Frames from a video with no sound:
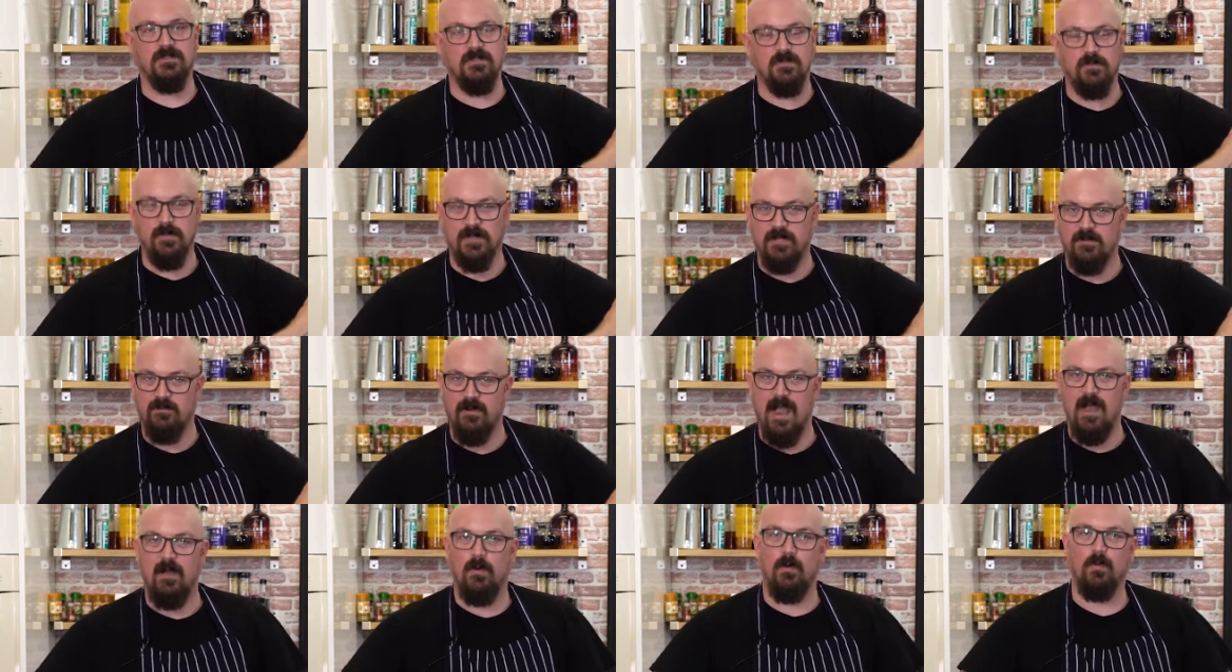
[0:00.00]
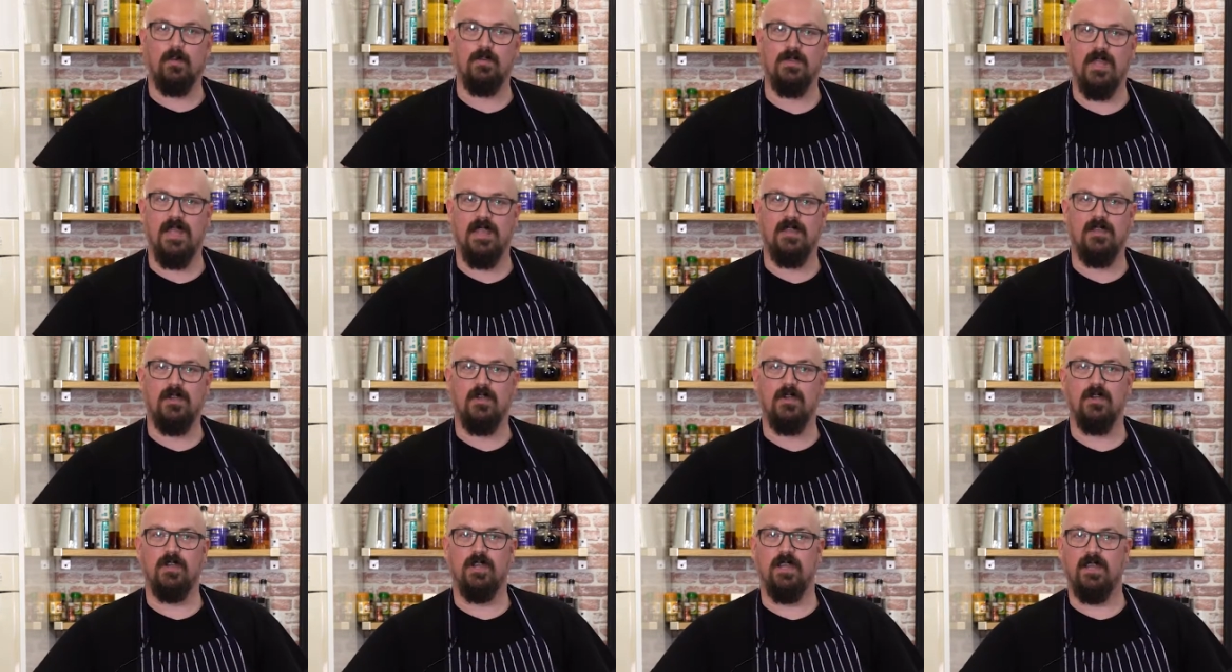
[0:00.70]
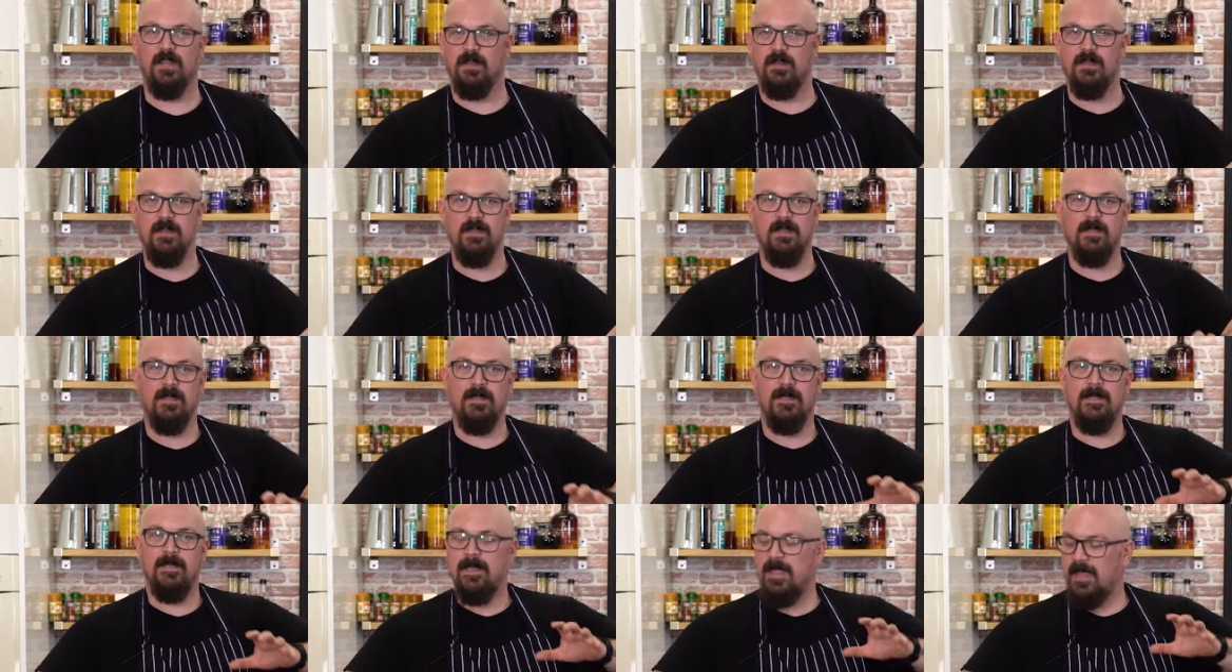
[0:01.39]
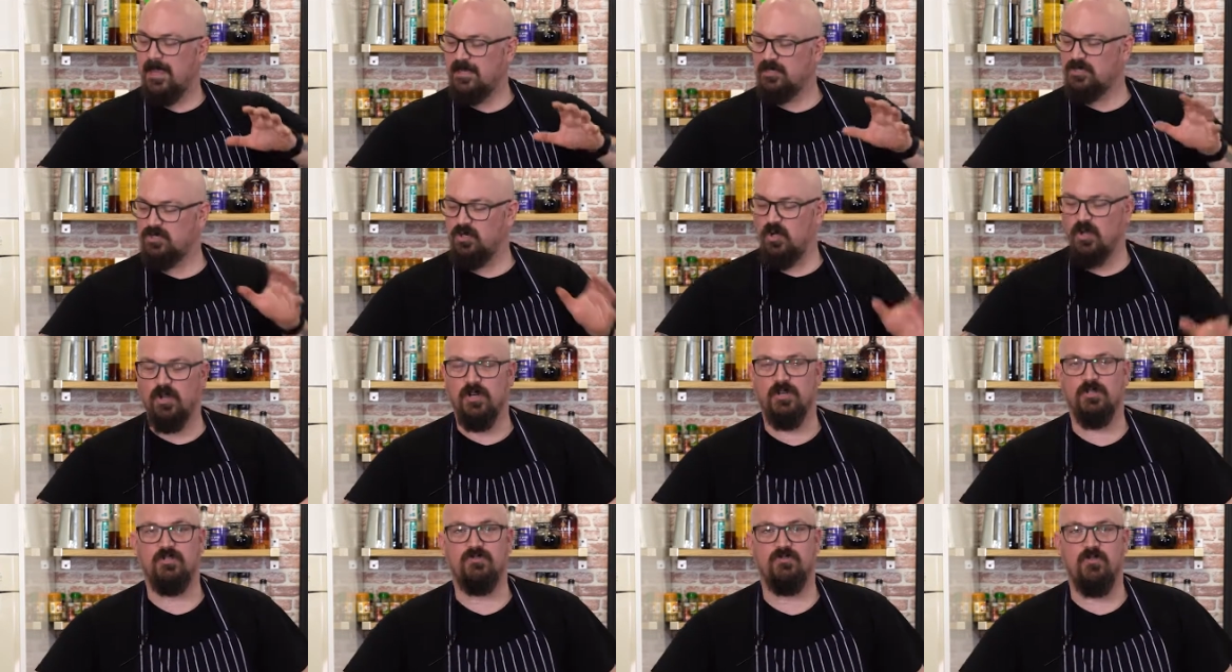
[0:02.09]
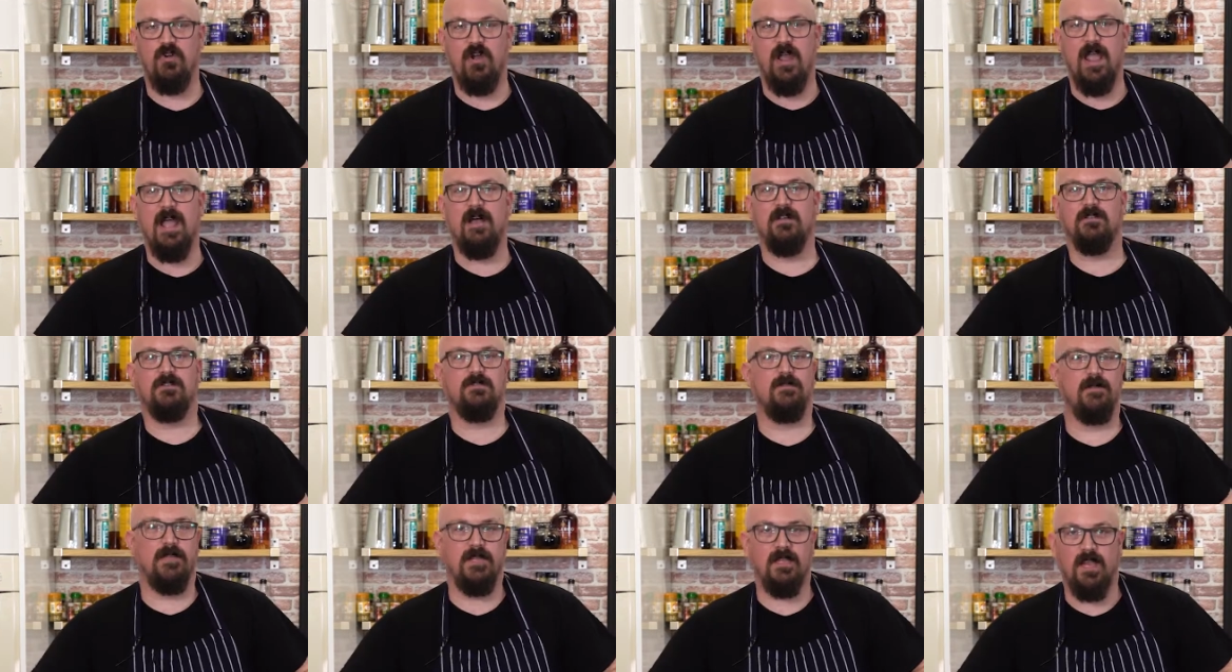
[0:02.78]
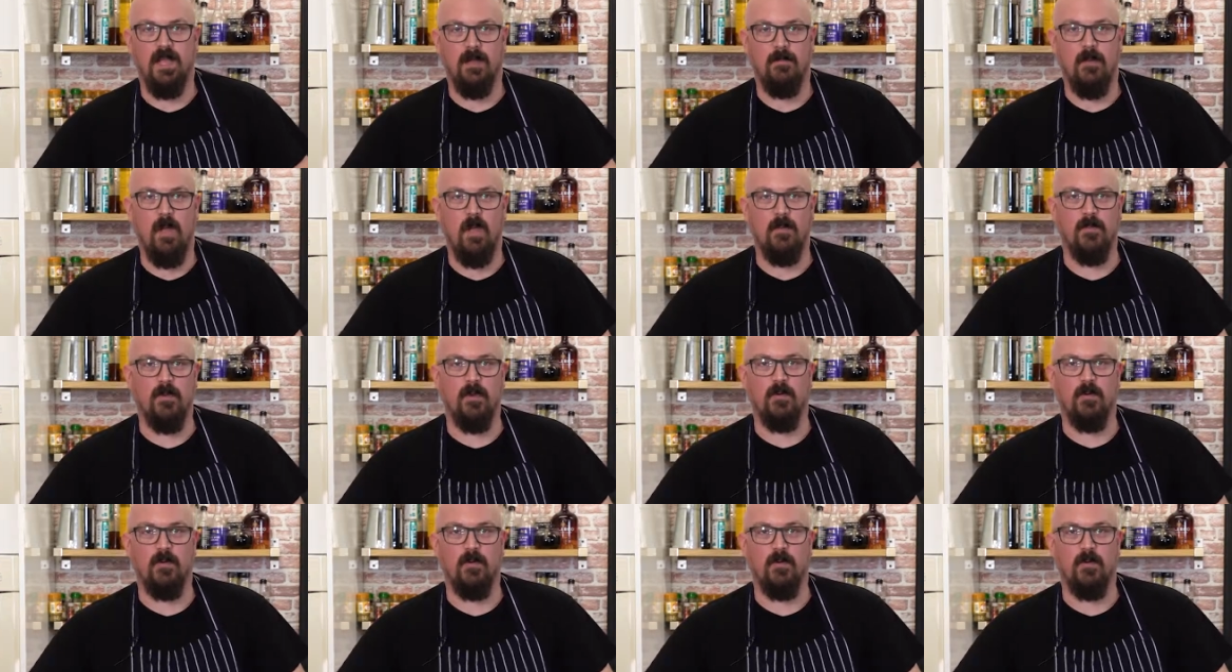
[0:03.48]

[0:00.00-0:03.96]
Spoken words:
So when you're out all day cooking, it's not going to dry out. So when you come home,